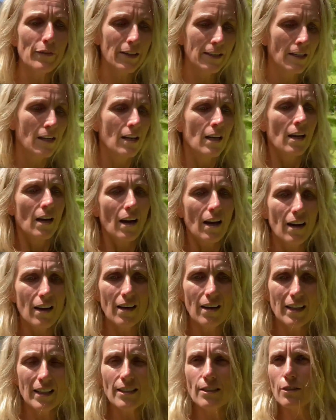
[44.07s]
And
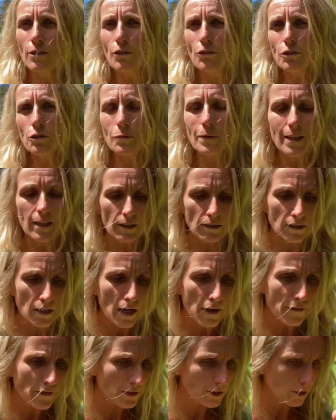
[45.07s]
is Costa Rica
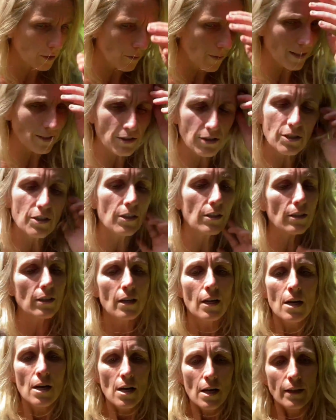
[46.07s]
safe is a question
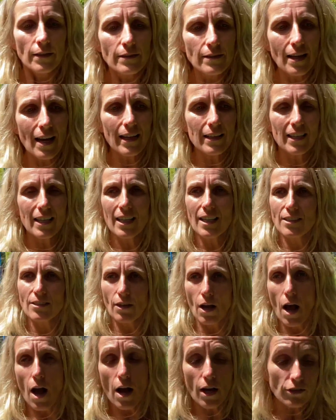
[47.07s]
that is
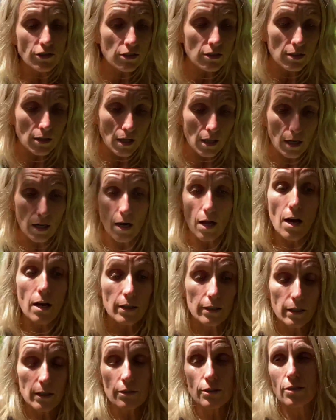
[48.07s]
asked a
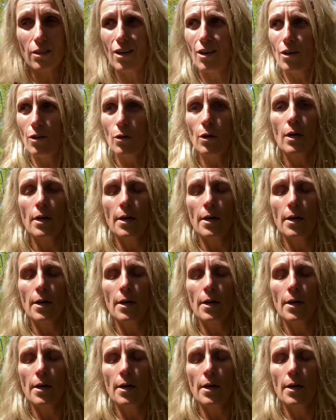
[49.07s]
lot. So